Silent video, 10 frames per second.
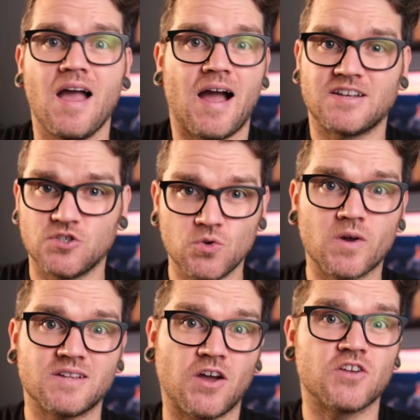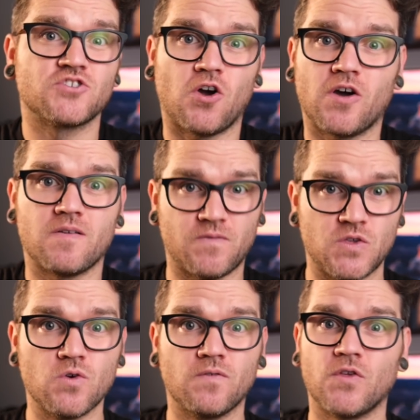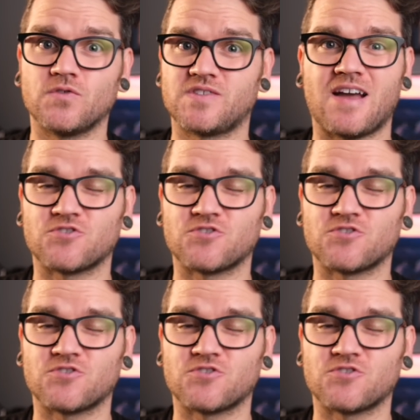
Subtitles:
I do want to touch on a few of those now,